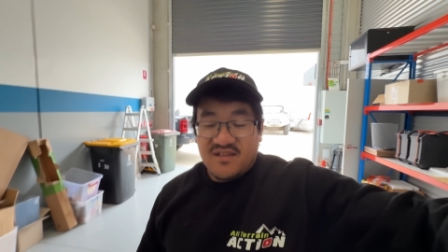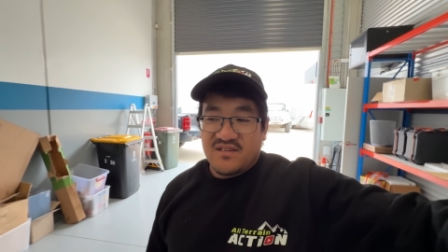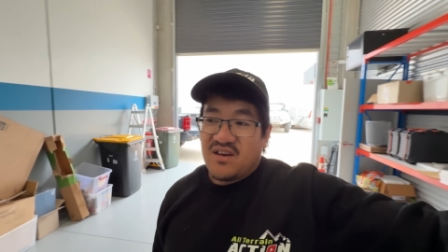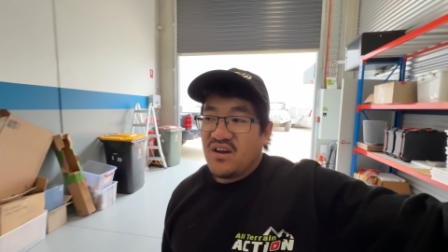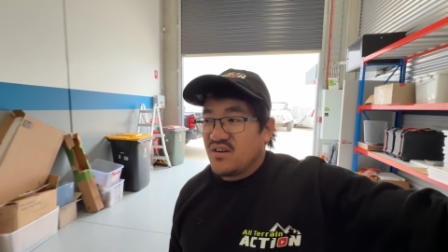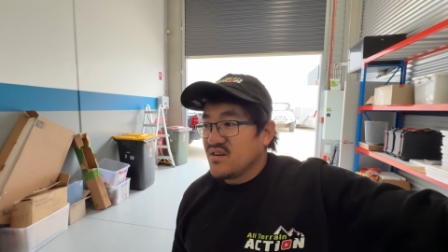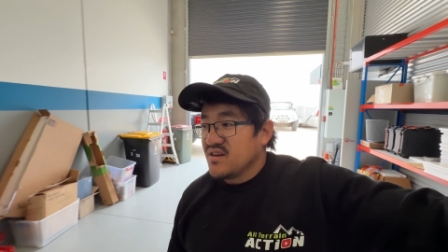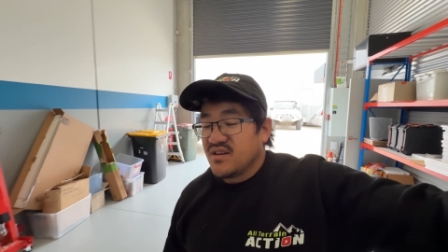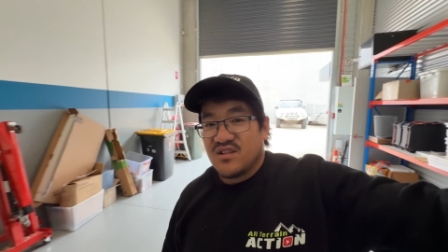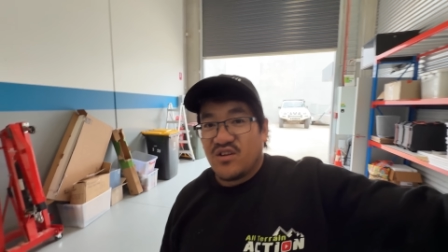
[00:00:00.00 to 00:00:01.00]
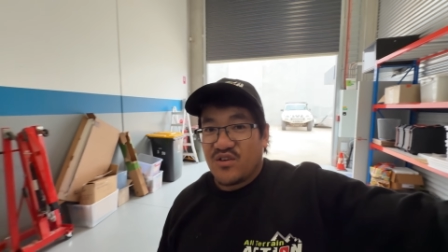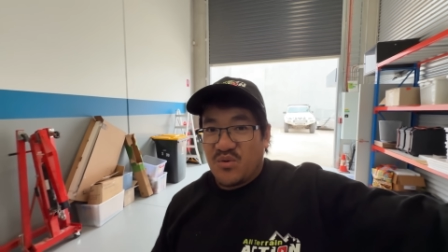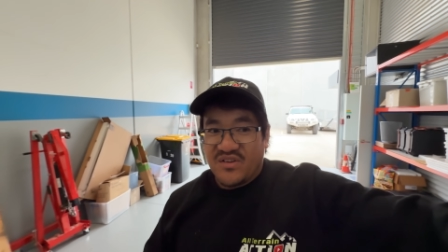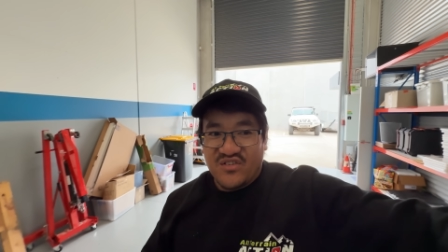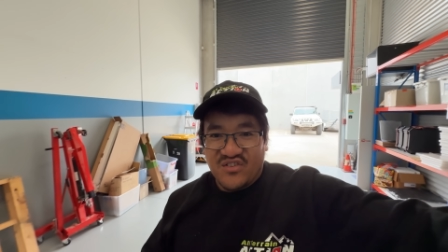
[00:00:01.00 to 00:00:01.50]
So a lot of
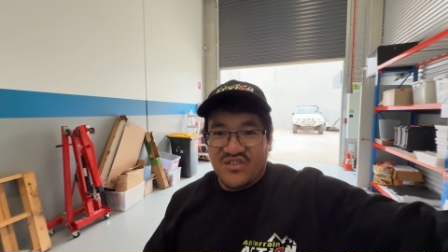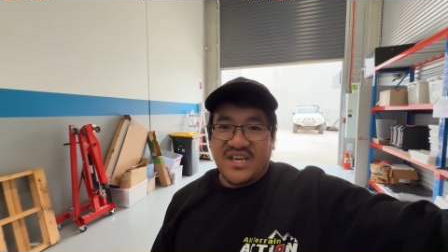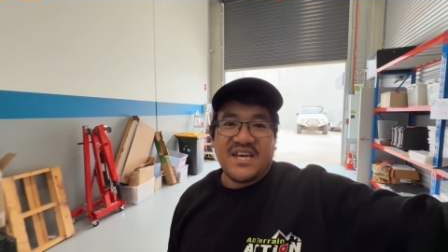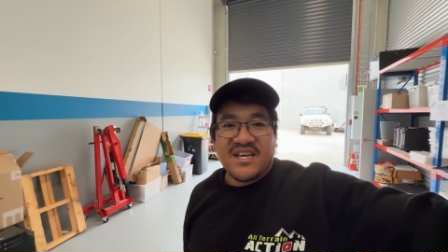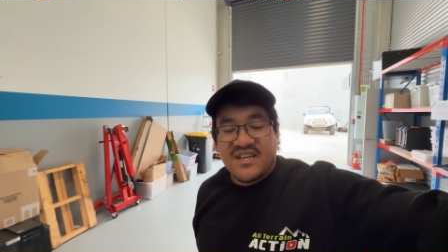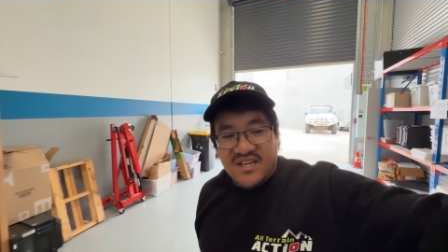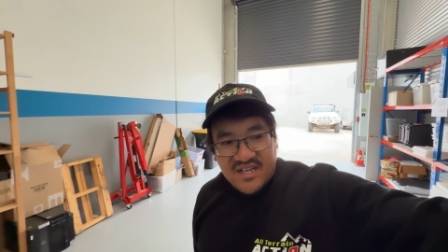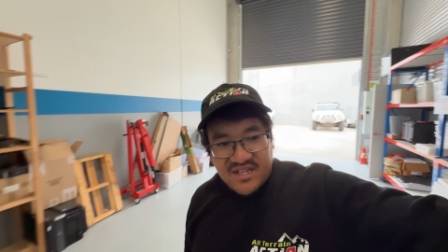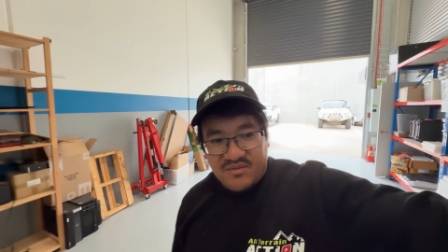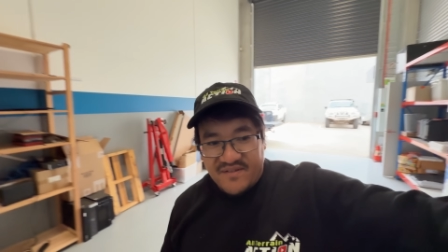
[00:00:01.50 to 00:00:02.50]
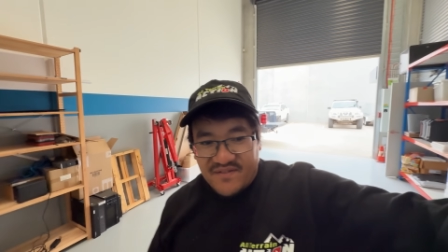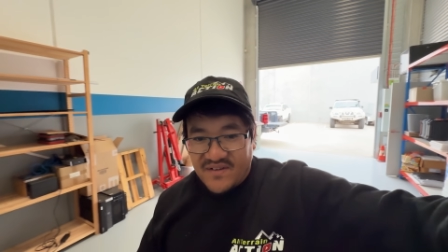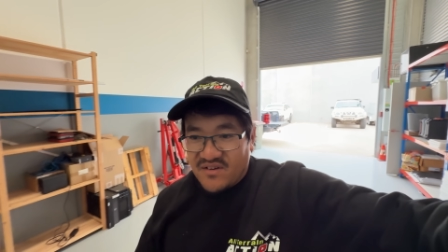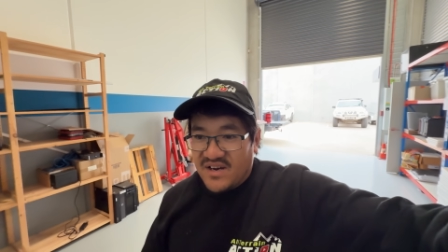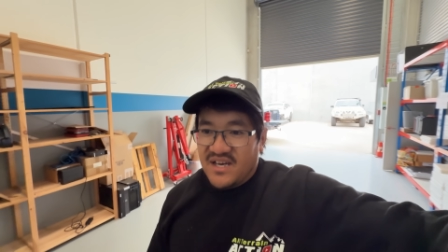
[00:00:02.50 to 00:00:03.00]
questions there we have to
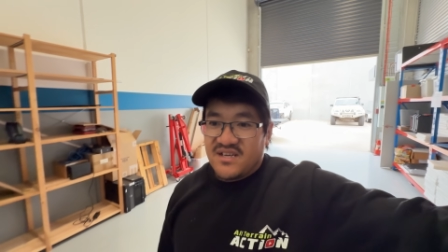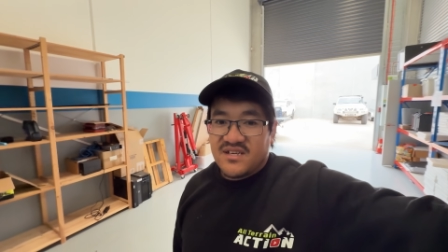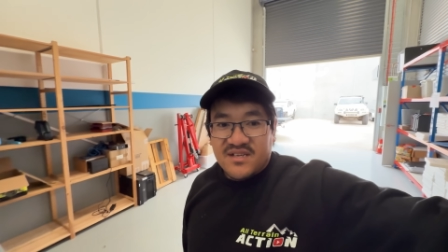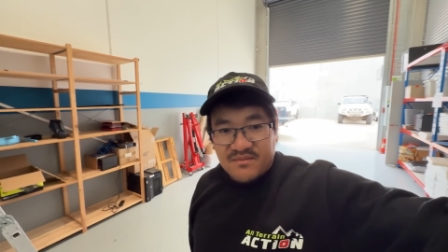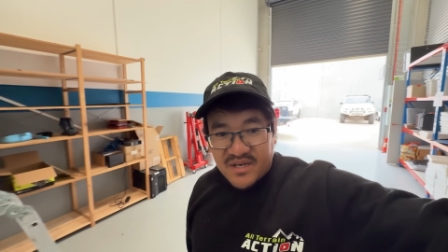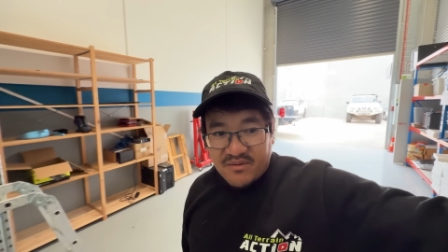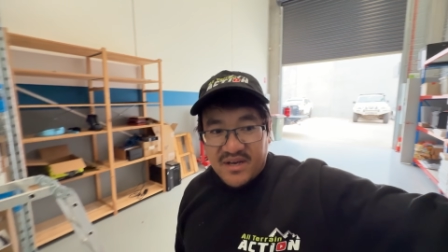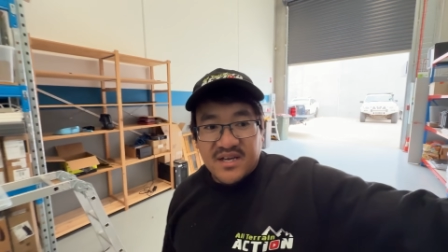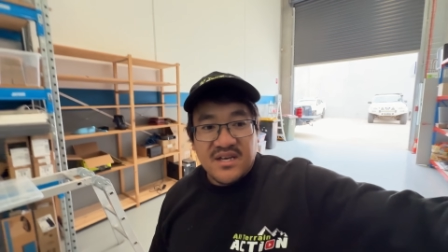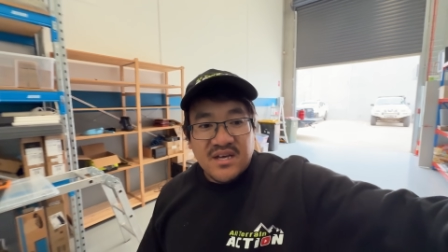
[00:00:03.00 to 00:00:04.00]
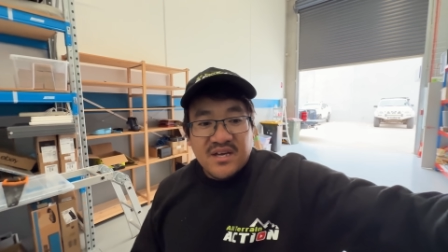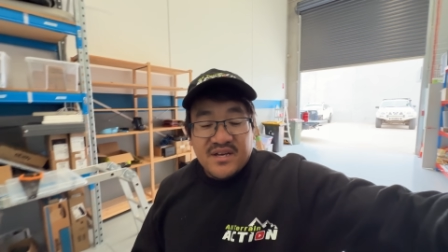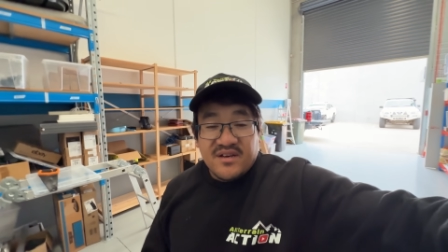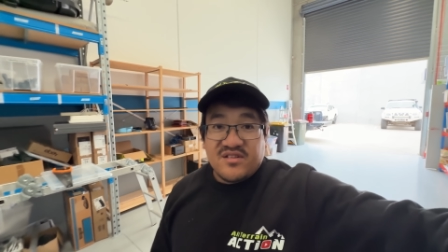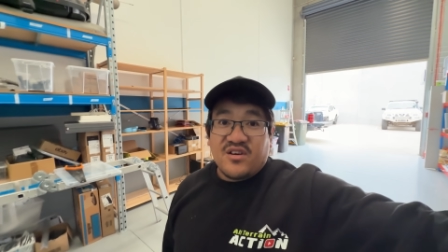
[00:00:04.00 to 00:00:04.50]
figure out. But anyway,
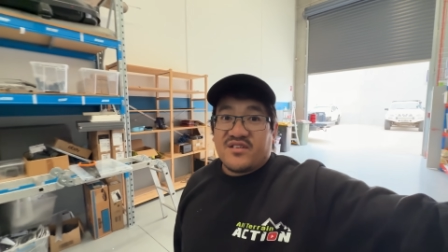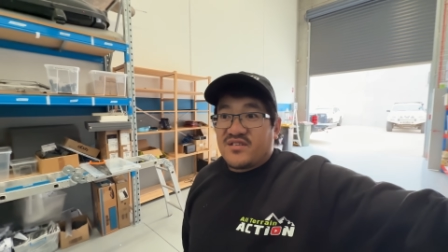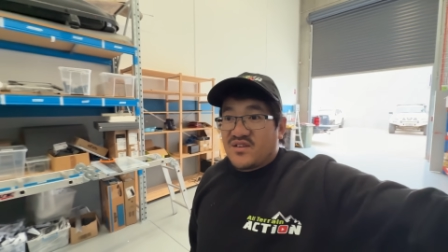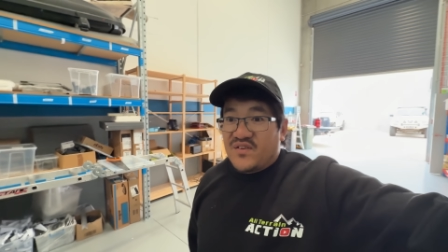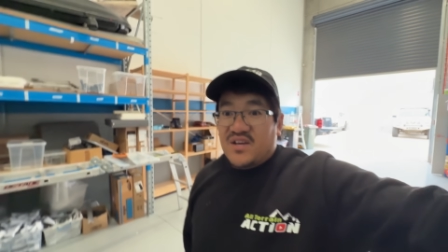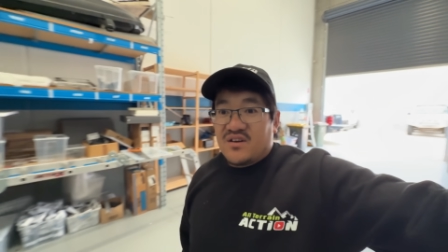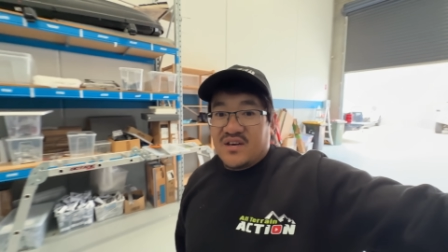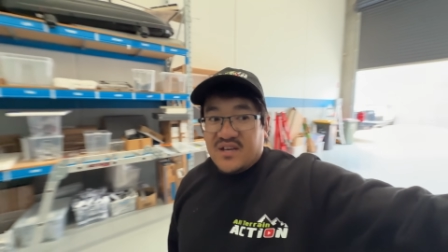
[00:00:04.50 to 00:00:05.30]
see you guys in the next video.